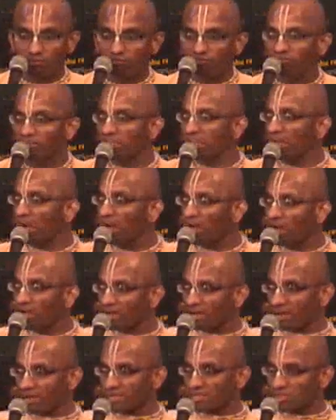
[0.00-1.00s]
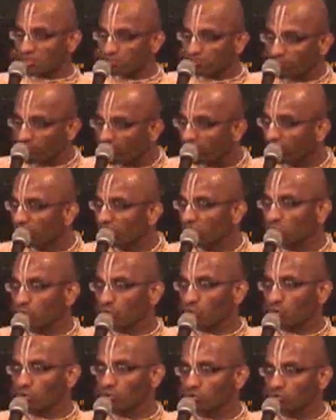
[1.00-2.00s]
We are spirit
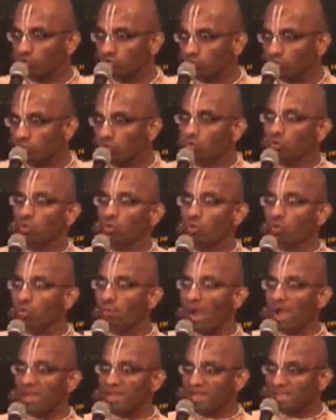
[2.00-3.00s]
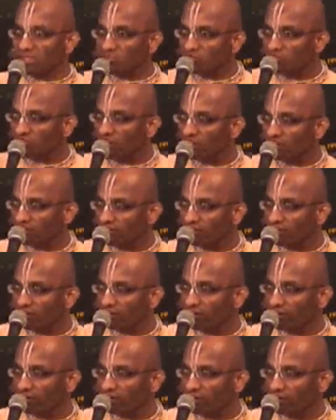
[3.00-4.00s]
souls who by nature are
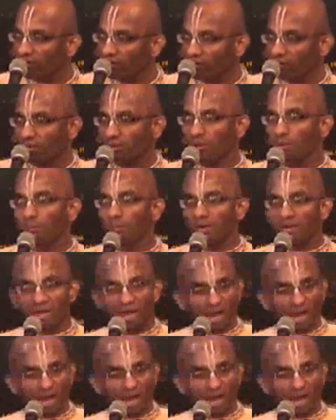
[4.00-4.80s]
eternal, but